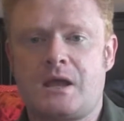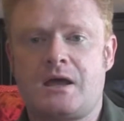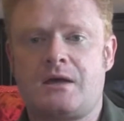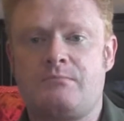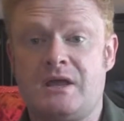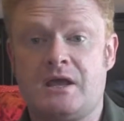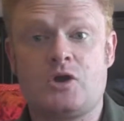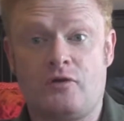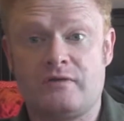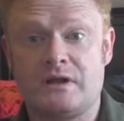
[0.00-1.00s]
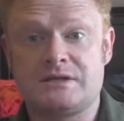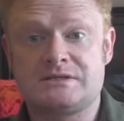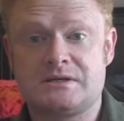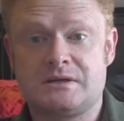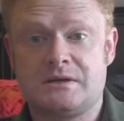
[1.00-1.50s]
And being a
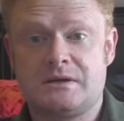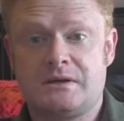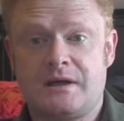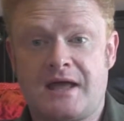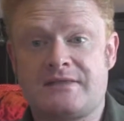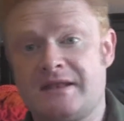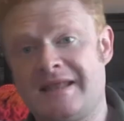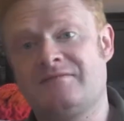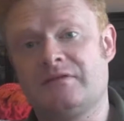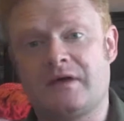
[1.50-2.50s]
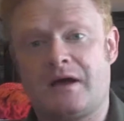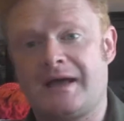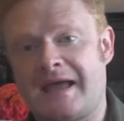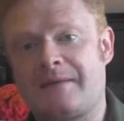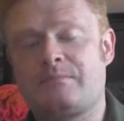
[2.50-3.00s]
novelist at the level that I
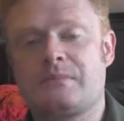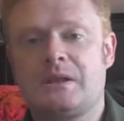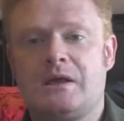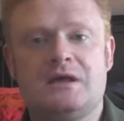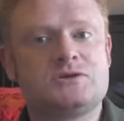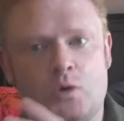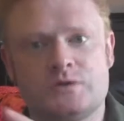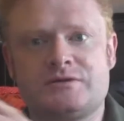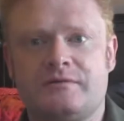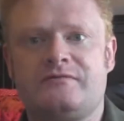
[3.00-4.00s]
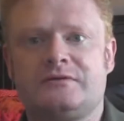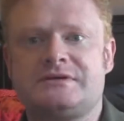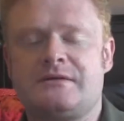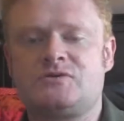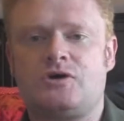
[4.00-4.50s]
am is also a
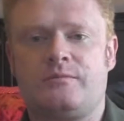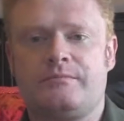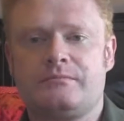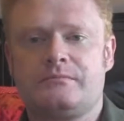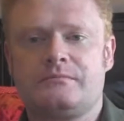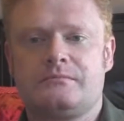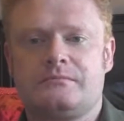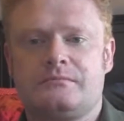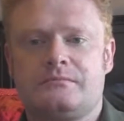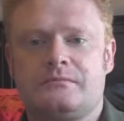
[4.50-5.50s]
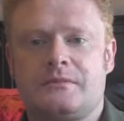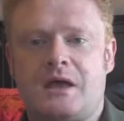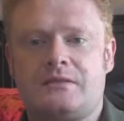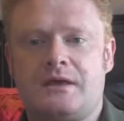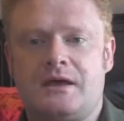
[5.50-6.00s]
full-time job.
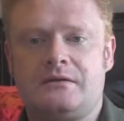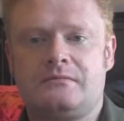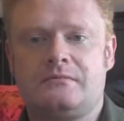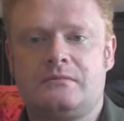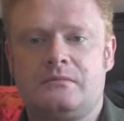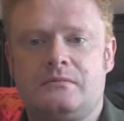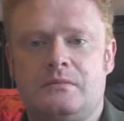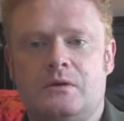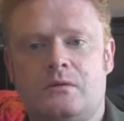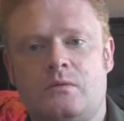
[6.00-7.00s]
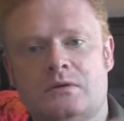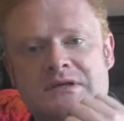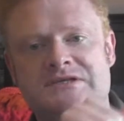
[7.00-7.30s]
And then you've got to walk this